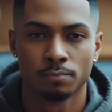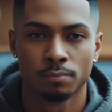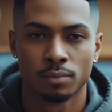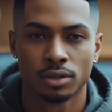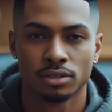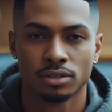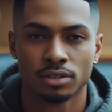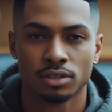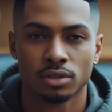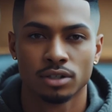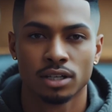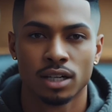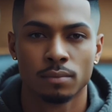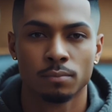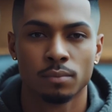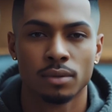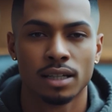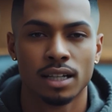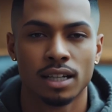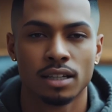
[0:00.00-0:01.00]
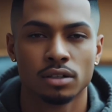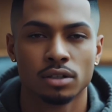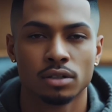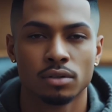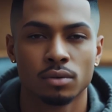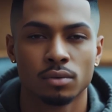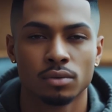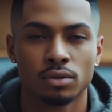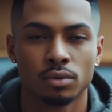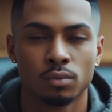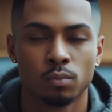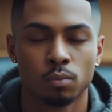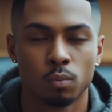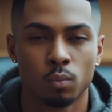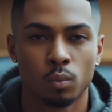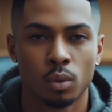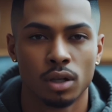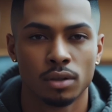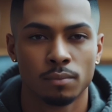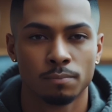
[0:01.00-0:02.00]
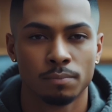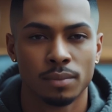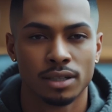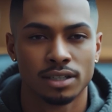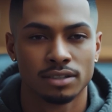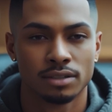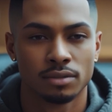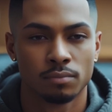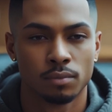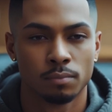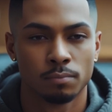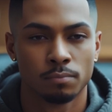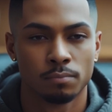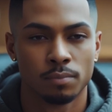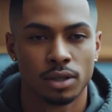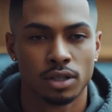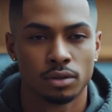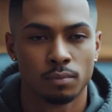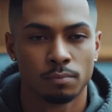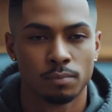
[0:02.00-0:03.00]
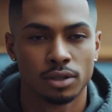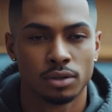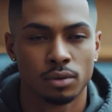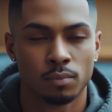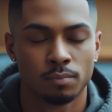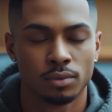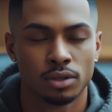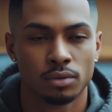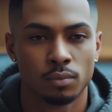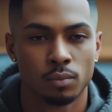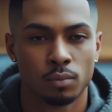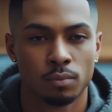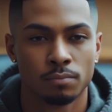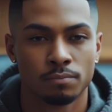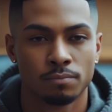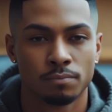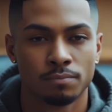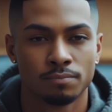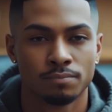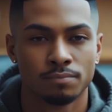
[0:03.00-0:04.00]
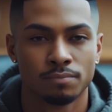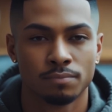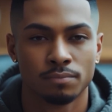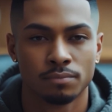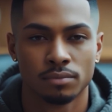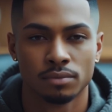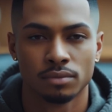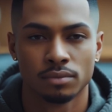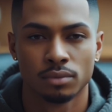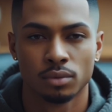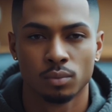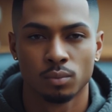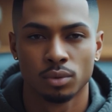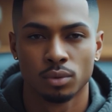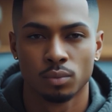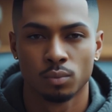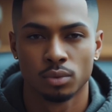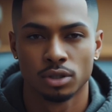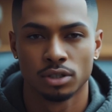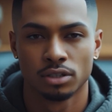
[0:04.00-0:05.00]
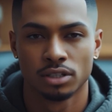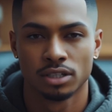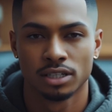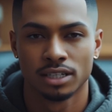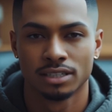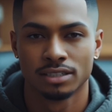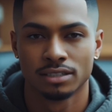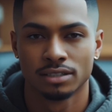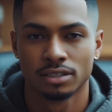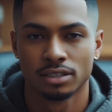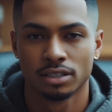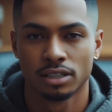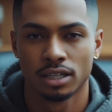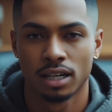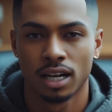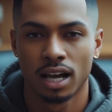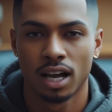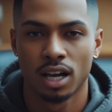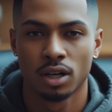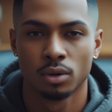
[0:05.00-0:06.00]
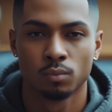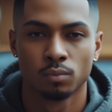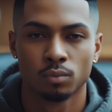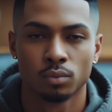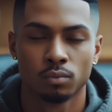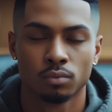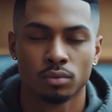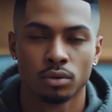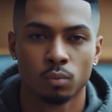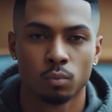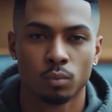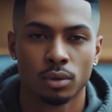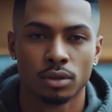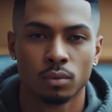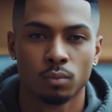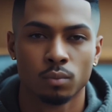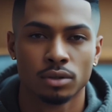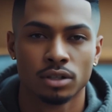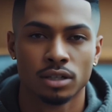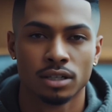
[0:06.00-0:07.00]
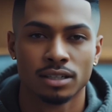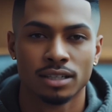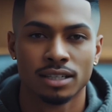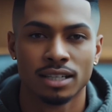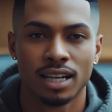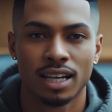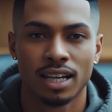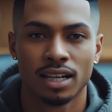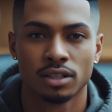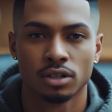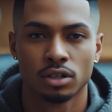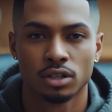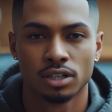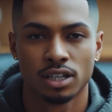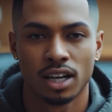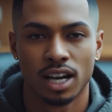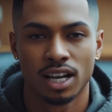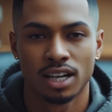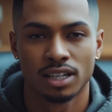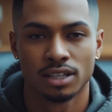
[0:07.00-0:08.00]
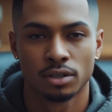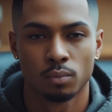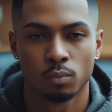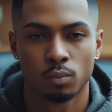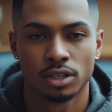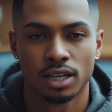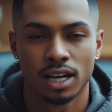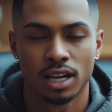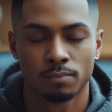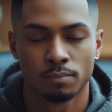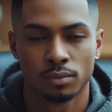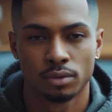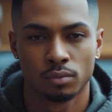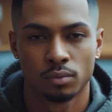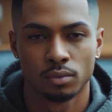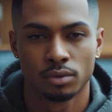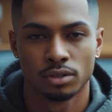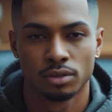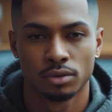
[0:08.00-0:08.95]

military applications are just one piece of a much bigger puzzle. The real question is, how close are we to achieving AGI, and what happens when we